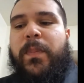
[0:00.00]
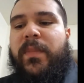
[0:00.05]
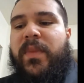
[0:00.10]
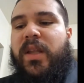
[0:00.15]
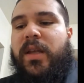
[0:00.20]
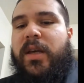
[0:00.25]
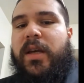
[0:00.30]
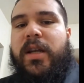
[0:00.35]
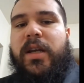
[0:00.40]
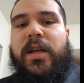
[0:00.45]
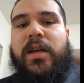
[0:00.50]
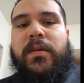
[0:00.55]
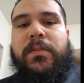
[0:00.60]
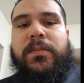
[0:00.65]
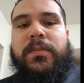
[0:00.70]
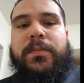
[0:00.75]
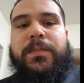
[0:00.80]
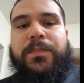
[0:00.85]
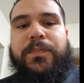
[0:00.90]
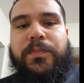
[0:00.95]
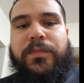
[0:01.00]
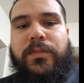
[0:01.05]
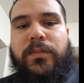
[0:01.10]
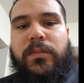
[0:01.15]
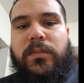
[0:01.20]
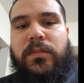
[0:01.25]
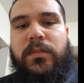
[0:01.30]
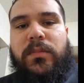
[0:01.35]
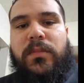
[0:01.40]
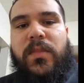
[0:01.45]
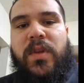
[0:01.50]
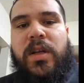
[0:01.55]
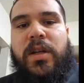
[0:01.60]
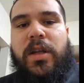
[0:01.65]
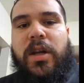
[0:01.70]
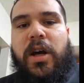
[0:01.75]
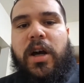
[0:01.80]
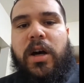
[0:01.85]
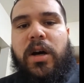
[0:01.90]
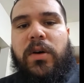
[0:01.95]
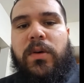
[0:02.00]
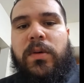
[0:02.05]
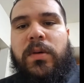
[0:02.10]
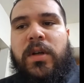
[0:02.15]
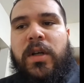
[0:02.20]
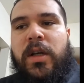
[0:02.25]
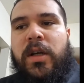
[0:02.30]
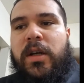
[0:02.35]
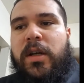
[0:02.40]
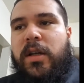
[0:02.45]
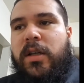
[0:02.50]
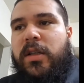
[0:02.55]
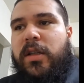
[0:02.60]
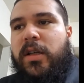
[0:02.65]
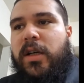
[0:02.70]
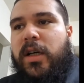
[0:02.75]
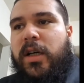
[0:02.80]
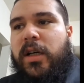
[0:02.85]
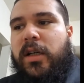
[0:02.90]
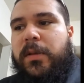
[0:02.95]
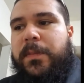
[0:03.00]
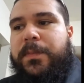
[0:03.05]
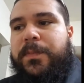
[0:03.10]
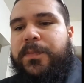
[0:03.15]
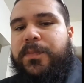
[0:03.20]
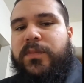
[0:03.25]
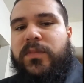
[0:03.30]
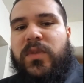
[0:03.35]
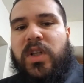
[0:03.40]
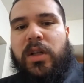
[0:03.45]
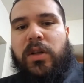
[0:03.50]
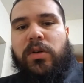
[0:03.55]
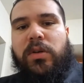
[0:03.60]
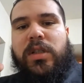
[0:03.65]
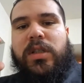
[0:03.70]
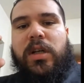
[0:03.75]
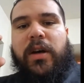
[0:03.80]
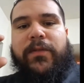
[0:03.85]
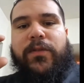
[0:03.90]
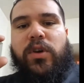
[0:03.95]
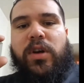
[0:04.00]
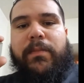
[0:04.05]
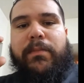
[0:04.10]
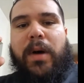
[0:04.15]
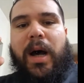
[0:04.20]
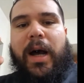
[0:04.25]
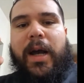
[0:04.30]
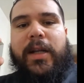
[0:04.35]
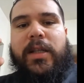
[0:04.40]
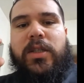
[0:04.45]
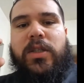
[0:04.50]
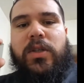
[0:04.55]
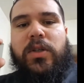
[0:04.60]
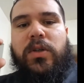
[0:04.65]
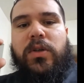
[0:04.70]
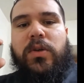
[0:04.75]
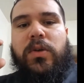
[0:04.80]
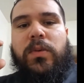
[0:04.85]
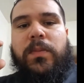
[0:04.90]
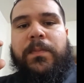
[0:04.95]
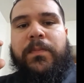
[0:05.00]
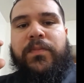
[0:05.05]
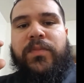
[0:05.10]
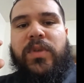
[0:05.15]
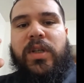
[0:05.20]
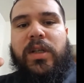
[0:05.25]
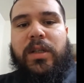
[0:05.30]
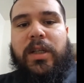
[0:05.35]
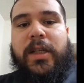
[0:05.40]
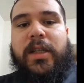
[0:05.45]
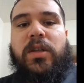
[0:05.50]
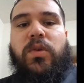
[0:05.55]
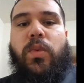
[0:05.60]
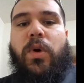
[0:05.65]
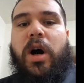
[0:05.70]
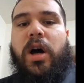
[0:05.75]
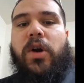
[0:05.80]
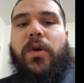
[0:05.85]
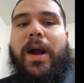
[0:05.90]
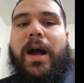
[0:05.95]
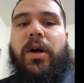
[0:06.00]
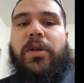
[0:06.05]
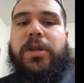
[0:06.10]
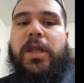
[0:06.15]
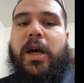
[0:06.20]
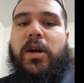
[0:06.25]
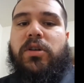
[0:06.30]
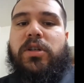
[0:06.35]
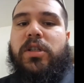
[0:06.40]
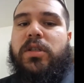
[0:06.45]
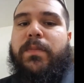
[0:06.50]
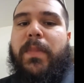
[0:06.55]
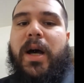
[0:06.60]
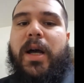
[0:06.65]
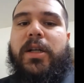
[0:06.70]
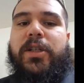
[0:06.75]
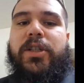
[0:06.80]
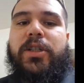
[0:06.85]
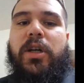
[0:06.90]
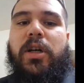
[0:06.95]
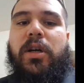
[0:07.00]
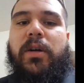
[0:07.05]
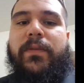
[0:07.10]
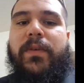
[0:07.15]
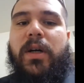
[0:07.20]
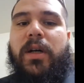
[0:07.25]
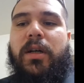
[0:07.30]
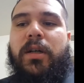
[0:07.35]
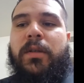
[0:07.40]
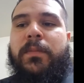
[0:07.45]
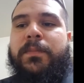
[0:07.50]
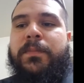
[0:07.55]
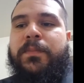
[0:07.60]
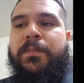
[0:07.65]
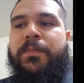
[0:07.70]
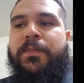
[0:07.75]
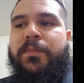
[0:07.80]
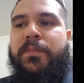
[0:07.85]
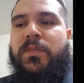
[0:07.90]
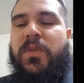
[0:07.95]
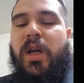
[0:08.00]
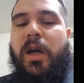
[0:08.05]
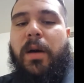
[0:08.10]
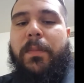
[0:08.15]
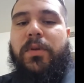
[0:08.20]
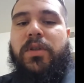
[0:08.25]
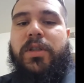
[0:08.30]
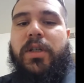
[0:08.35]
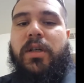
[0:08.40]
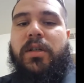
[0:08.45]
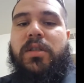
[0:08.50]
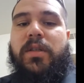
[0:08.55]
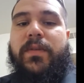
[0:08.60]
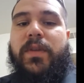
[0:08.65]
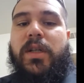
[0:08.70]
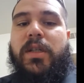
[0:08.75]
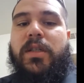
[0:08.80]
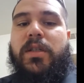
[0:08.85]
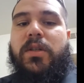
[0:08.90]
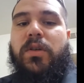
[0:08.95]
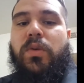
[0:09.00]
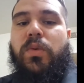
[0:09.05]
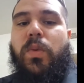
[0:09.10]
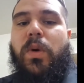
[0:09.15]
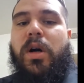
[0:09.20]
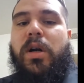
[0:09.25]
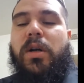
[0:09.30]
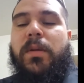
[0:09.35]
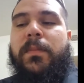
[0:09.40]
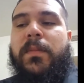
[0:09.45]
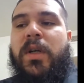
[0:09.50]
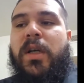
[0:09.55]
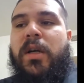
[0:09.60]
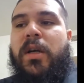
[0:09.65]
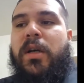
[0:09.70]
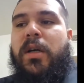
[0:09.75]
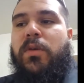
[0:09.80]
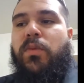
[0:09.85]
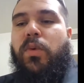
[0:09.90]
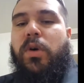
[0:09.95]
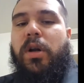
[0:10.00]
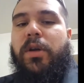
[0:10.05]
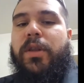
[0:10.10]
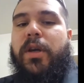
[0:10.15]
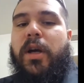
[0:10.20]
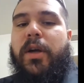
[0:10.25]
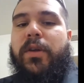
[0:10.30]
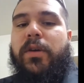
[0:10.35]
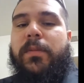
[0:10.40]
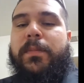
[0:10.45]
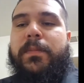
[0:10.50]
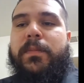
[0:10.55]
get him, you know, the little stuff you can buy to clean the water out, that or just buy a jug of, a couple jugs of the distilled water, one or the other.